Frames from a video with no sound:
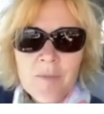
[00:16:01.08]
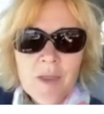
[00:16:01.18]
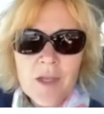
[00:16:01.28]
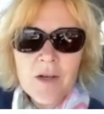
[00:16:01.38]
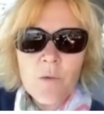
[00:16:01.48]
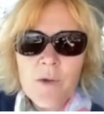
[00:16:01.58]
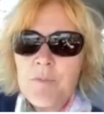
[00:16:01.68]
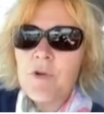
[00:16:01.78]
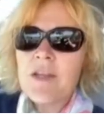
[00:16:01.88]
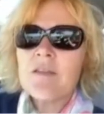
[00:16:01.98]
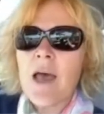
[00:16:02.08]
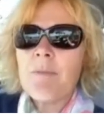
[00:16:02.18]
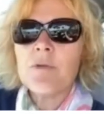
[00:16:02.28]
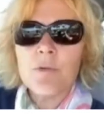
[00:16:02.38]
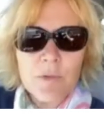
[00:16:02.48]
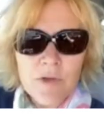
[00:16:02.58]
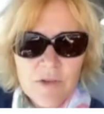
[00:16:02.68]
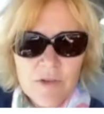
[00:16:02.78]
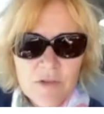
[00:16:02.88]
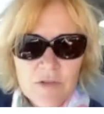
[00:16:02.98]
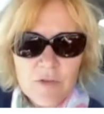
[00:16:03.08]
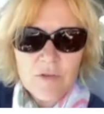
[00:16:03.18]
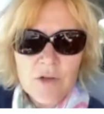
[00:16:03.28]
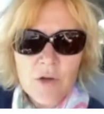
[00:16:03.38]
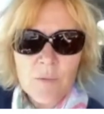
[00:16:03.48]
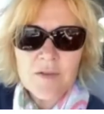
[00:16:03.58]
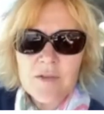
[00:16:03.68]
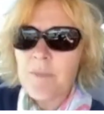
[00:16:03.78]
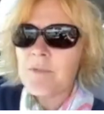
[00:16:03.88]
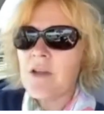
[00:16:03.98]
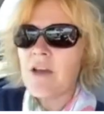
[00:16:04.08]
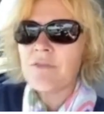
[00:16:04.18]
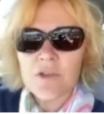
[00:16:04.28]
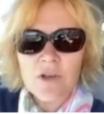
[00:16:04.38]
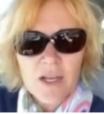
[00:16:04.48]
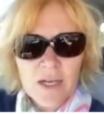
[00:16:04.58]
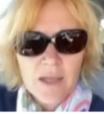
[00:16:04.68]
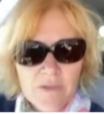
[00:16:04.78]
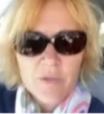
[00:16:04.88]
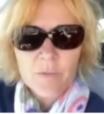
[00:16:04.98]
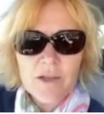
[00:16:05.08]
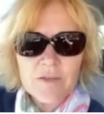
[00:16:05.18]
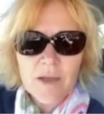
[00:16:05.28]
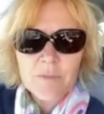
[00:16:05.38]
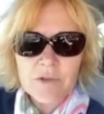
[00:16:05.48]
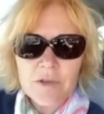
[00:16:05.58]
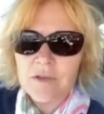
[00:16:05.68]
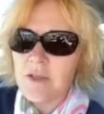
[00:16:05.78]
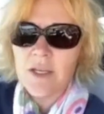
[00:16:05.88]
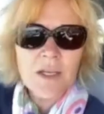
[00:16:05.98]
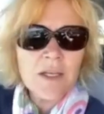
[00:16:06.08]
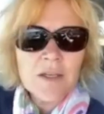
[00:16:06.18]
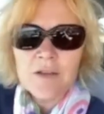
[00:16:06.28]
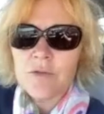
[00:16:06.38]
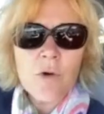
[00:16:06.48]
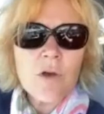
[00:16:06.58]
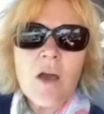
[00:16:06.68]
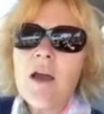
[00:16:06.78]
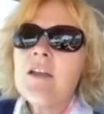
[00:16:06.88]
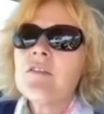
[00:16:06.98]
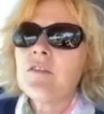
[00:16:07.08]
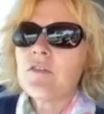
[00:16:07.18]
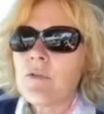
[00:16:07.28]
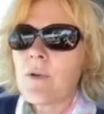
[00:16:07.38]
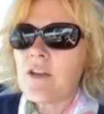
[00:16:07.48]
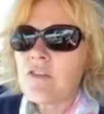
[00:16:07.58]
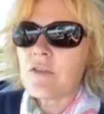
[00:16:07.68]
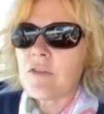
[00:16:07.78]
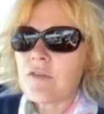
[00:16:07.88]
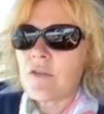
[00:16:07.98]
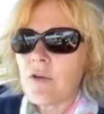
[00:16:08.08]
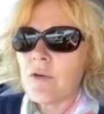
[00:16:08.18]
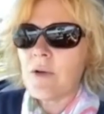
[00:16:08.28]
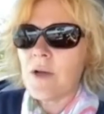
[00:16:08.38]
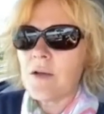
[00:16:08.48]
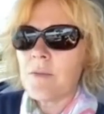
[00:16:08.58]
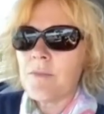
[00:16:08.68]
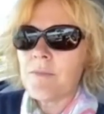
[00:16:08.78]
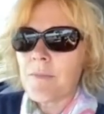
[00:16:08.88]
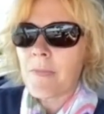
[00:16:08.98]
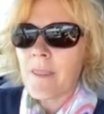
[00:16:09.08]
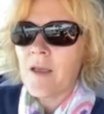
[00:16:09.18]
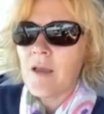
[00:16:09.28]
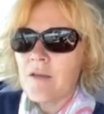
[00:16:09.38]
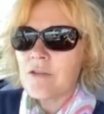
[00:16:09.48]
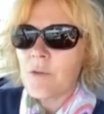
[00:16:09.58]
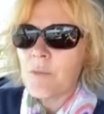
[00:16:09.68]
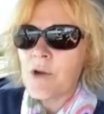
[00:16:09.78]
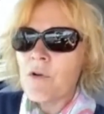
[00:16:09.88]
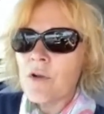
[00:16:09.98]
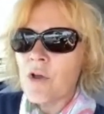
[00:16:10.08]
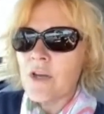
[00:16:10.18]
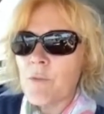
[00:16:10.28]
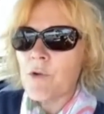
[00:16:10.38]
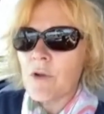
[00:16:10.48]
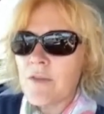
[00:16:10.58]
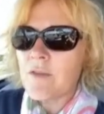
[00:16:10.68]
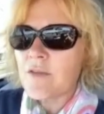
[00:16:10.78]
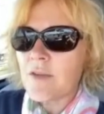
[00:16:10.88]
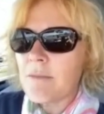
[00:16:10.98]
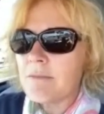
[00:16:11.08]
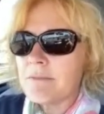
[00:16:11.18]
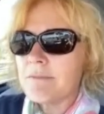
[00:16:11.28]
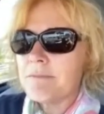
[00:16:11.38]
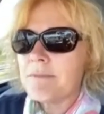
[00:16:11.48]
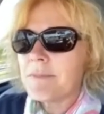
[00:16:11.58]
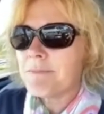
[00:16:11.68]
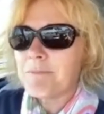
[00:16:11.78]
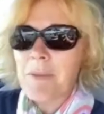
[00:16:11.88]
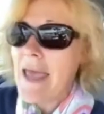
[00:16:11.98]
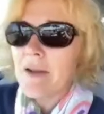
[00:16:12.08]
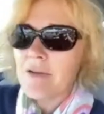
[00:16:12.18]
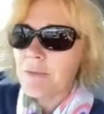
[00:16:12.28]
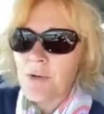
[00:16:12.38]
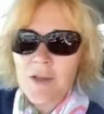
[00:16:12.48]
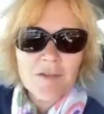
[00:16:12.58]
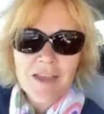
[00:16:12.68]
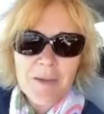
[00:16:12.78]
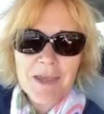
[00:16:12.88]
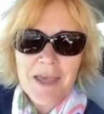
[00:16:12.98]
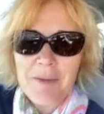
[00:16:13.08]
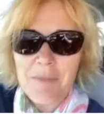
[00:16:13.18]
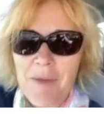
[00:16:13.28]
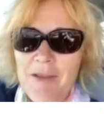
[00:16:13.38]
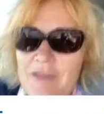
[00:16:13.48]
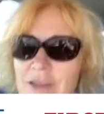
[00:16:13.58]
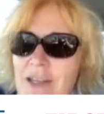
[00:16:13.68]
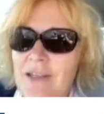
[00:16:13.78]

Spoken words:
You know, we're pretty adaptable musicians. You know, we adapted after 9/11. We adapted to all kinds of situations. So we're all learning. We're all in the same band. We're all in the same camp, basically.